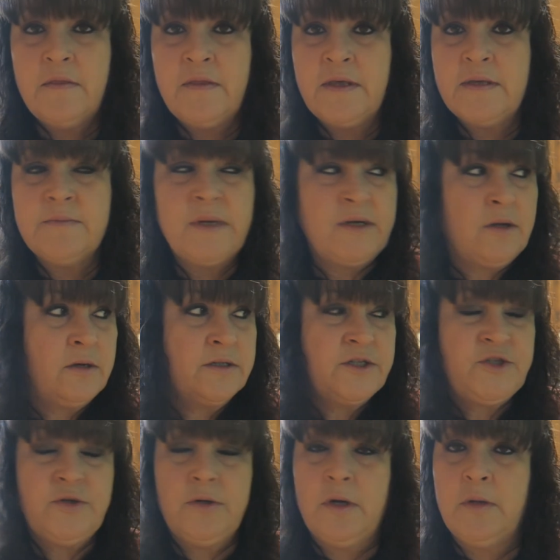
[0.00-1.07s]
the my dog's
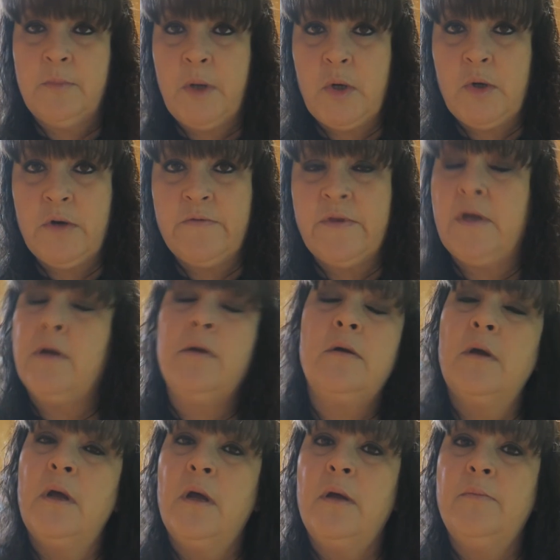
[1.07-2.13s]
chewing on a bone over
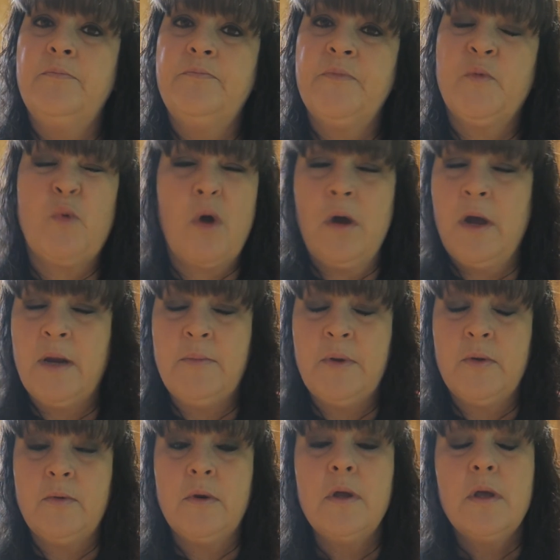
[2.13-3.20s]
there, um, rawhide
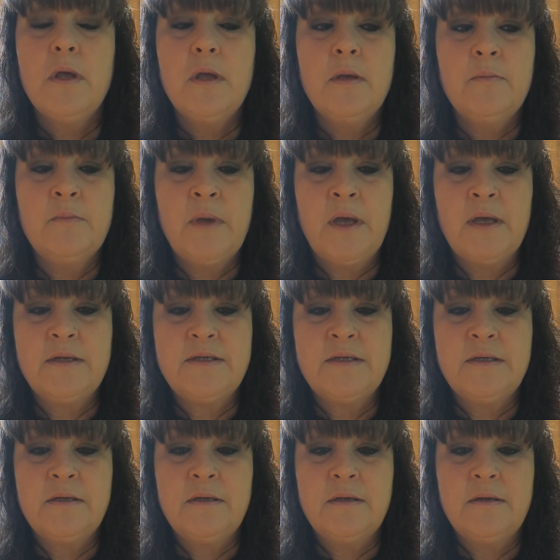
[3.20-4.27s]
bone. But